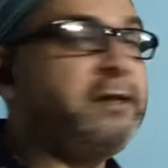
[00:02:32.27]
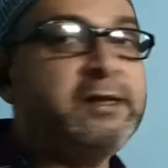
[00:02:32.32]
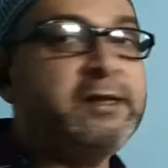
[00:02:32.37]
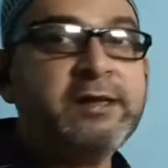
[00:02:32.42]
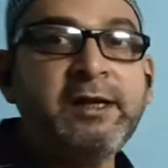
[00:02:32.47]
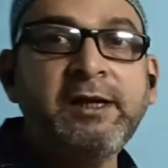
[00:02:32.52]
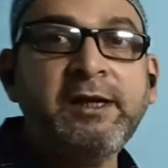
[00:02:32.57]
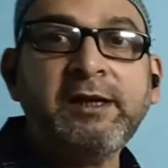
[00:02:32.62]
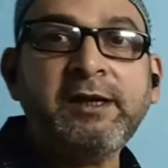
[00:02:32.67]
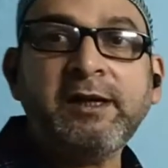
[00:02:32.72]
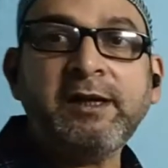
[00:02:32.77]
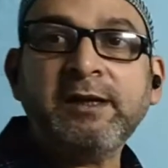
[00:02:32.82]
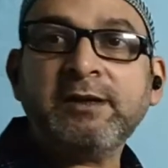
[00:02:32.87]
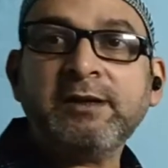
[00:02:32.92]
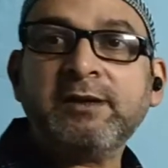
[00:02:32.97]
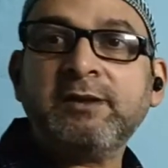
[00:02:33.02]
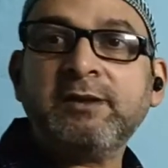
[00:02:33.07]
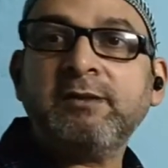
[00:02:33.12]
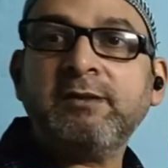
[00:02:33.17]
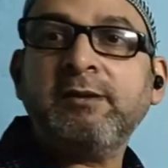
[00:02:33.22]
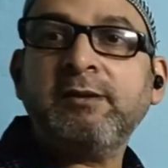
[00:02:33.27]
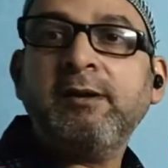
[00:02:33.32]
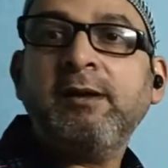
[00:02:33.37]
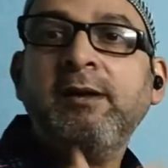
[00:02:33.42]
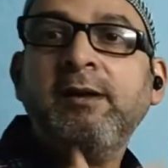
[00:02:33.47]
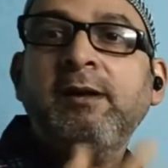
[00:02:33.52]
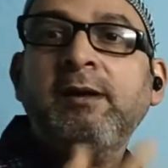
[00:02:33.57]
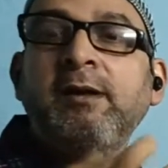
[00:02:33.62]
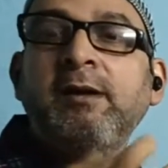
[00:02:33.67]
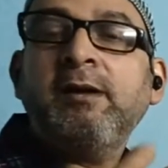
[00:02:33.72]
This heat is
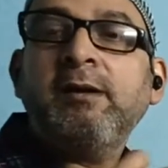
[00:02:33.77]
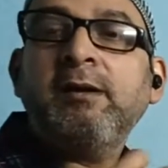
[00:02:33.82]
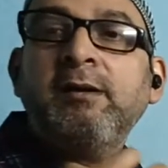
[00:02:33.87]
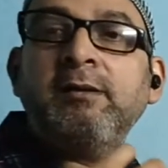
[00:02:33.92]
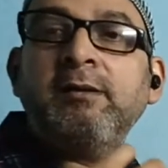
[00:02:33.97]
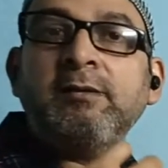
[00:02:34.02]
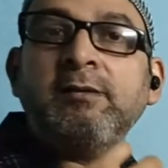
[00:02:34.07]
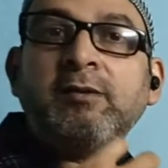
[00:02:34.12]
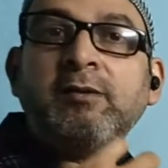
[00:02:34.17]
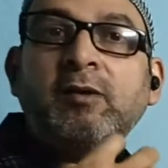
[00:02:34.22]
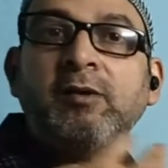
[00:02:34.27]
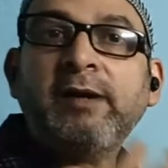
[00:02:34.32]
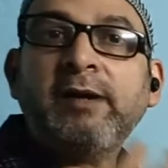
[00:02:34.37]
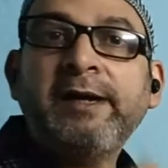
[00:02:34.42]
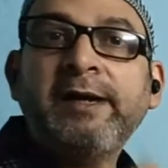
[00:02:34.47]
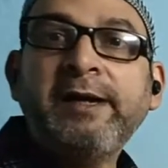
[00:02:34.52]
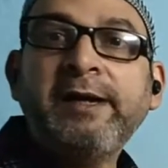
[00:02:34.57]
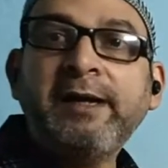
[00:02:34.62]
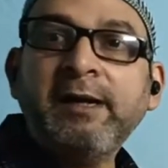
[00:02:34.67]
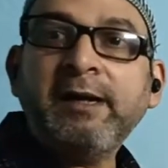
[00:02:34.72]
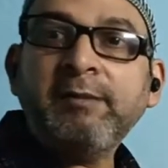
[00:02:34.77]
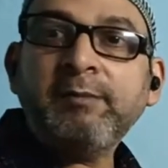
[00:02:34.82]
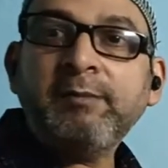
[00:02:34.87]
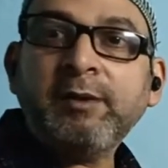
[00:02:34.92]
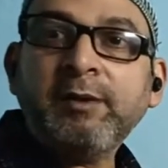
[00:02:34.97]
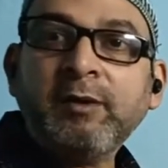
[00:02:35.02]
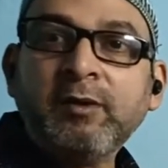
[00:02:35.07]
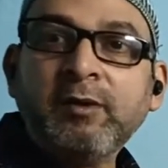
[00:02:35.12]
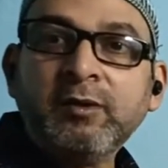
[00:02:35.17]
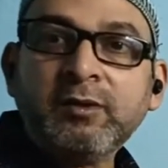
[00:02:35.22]
called hidden
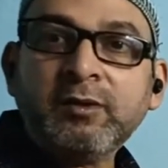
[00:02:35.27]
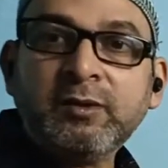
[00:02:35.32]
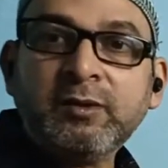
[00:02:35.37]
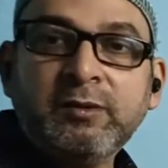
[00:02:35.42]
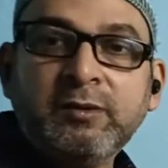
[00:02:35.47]
because